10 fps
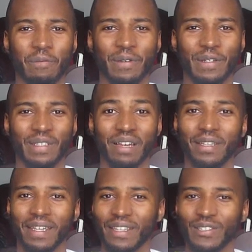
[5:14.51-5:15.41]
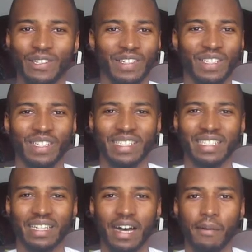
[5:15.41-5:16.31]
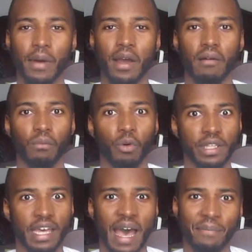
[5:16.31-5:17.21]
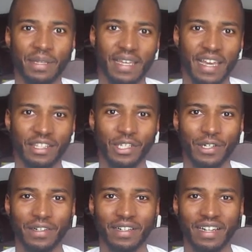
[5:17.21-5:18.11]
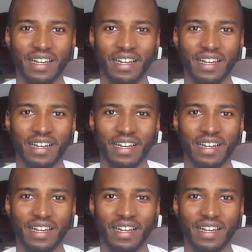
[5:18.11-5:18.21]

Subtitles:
because I've been getting those questions and I'm more than happy to answer.